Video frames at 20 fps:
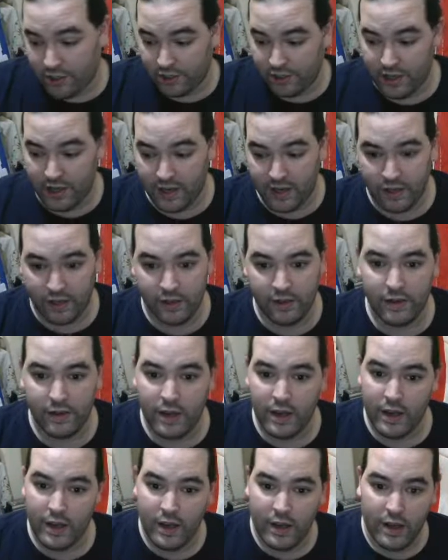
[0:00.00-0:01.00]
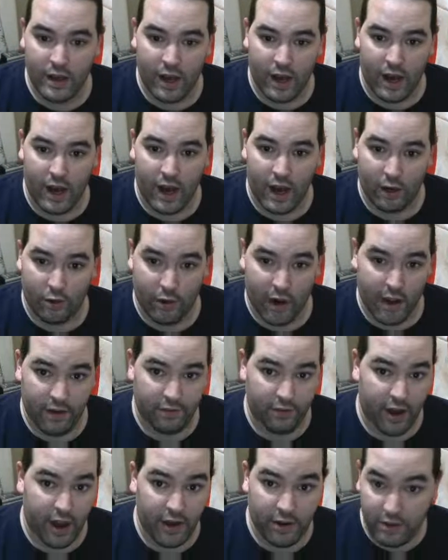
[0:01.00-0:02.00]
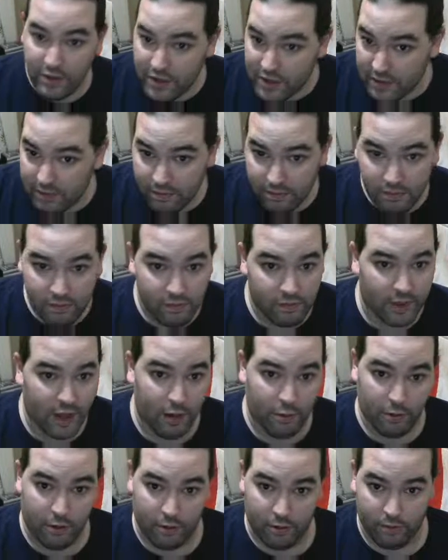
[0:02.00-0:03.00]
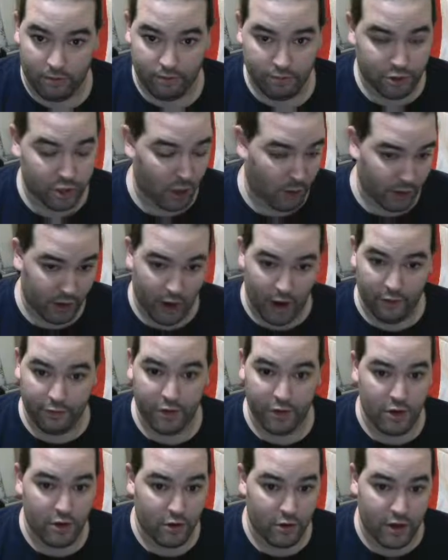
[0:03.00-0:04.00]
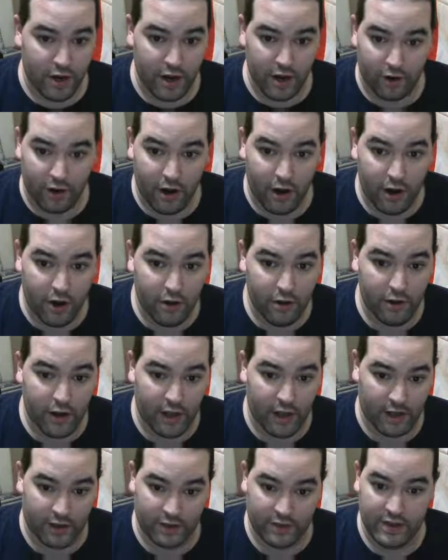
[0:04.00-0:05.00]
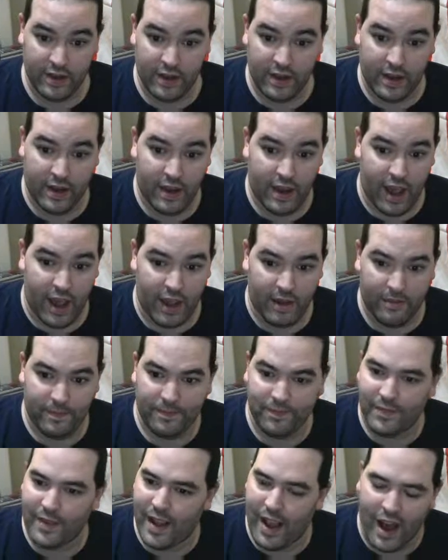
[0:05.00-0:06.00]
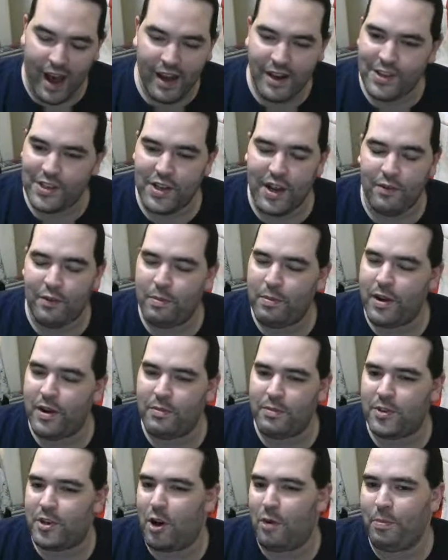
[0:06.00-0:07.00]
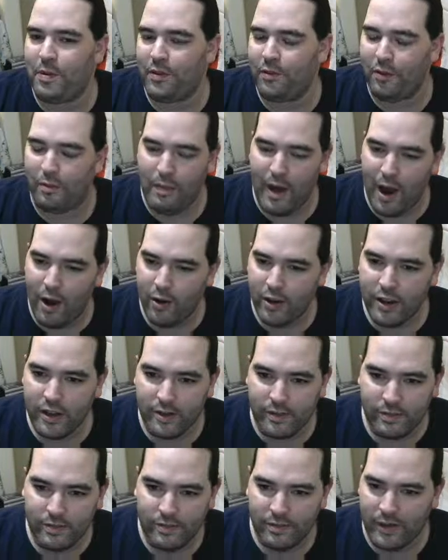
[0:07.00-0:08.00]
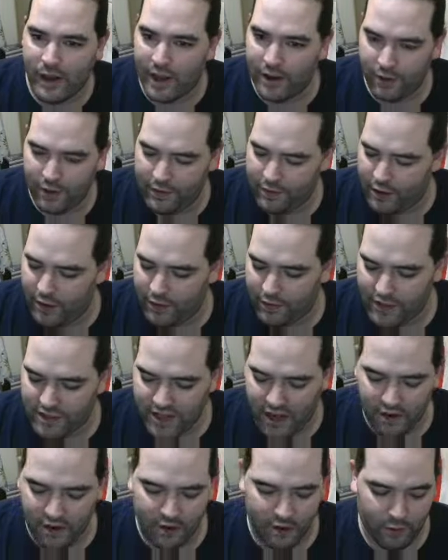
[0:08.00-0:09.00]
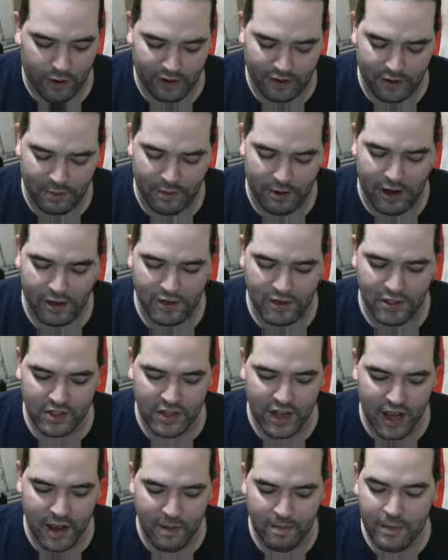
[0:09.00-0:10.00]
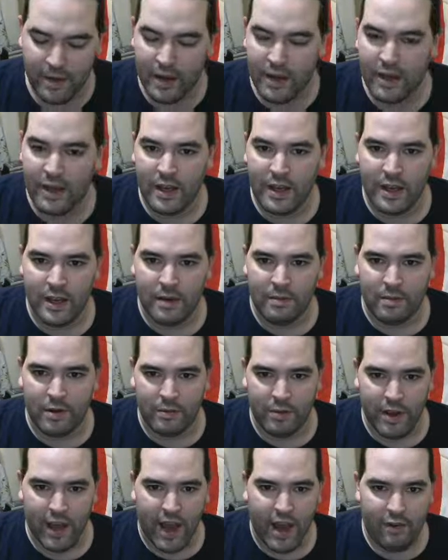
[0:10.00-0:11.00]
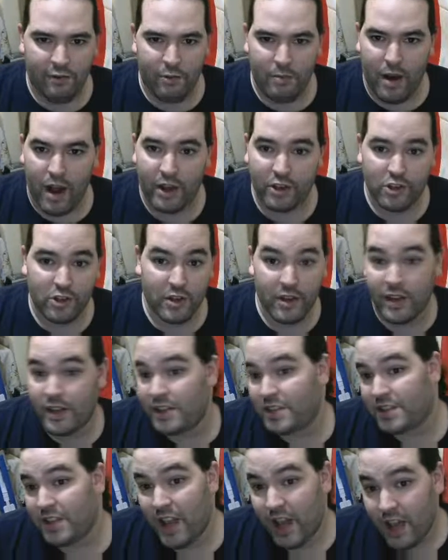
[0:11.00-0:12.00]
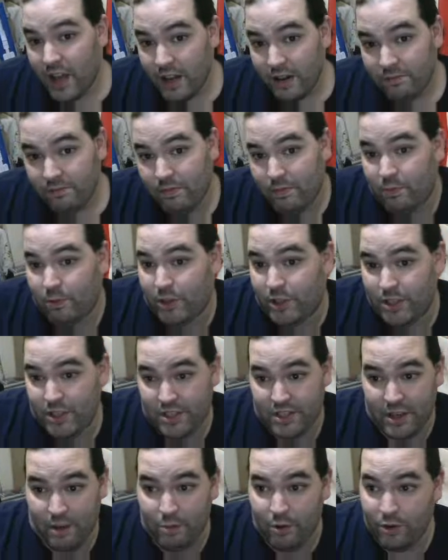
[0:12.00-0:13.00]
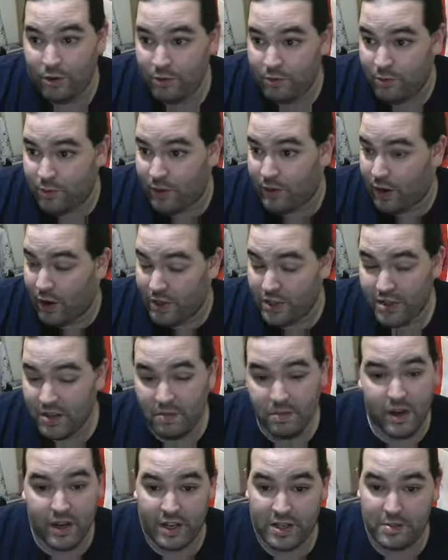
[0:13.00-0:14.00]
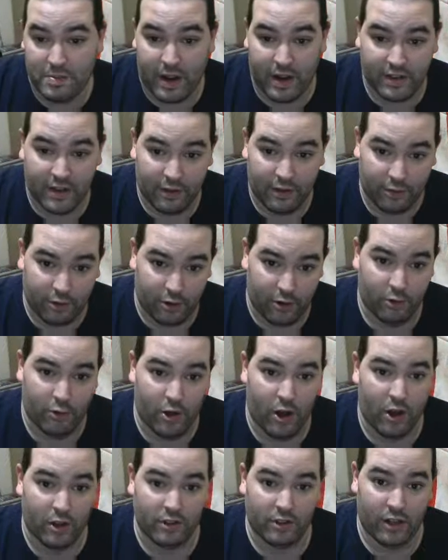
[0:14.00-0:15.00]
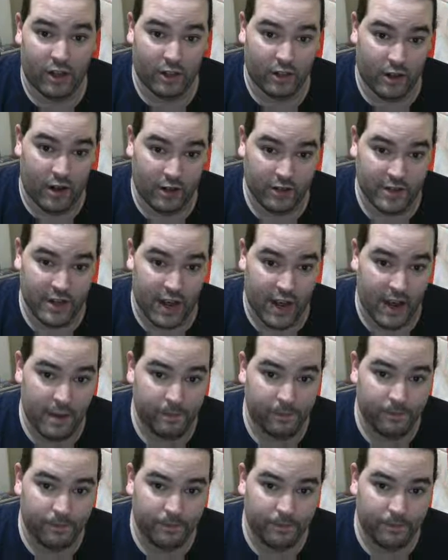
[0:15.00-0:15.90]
League Grand Finals. They were showing off the new hero, and honestly, everybody was hoping for Mauga. I don't even know if that's how you correctly pronounce his name. But we have Ramattra instead, which is someone who we've also been expecting for a long time.